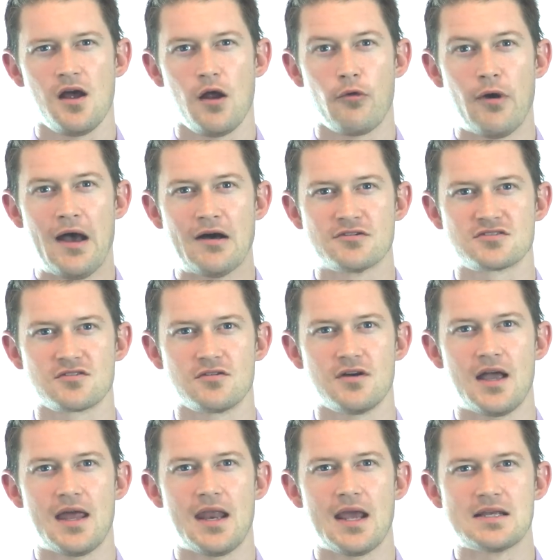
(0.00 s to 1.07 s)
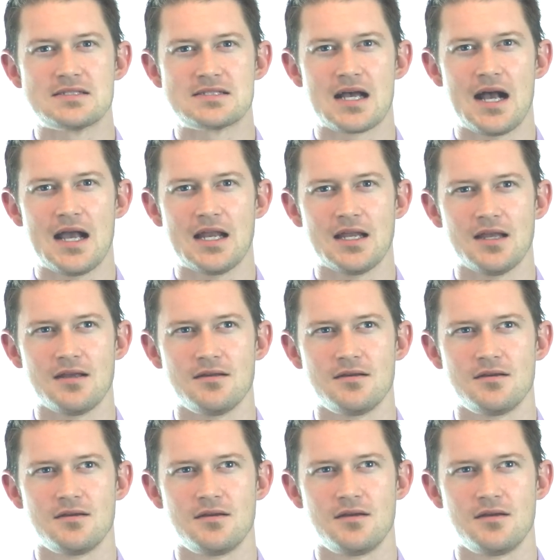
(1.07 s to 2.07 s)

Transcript: arousal, and anxiety.